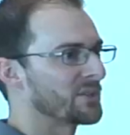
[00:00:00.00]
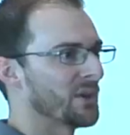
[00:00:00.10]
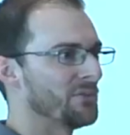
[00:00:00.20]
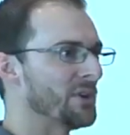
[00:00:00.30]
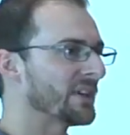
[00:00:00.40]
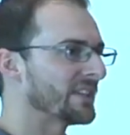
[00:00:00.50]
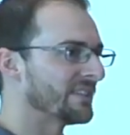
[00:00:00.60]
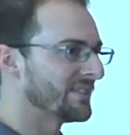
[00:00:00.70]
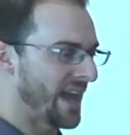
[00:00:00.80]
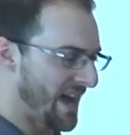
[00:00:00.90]
so if you
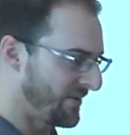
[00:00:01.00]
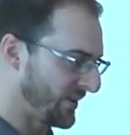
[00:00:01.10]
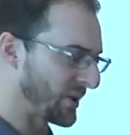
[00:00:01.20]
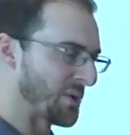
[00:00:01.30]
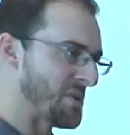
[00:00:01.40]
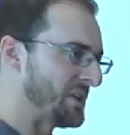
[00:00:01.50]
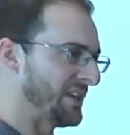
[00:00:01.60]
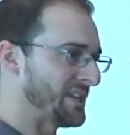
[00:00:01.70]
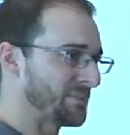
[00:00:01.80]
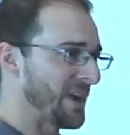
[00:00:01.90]
can have a
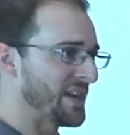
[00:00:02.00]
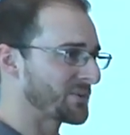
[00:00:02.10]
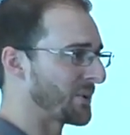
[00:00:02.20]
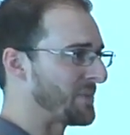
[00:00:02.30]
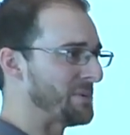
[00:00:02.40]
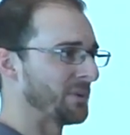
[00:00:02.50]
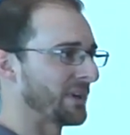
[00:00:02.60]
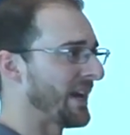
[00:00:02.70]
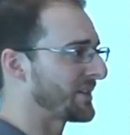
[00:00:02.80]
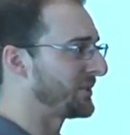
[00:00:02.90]
community space where people
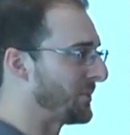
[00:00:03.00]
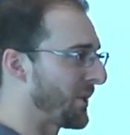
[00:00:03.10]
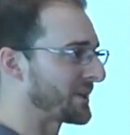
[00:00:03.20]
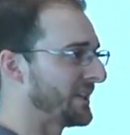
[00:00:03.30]
can actually work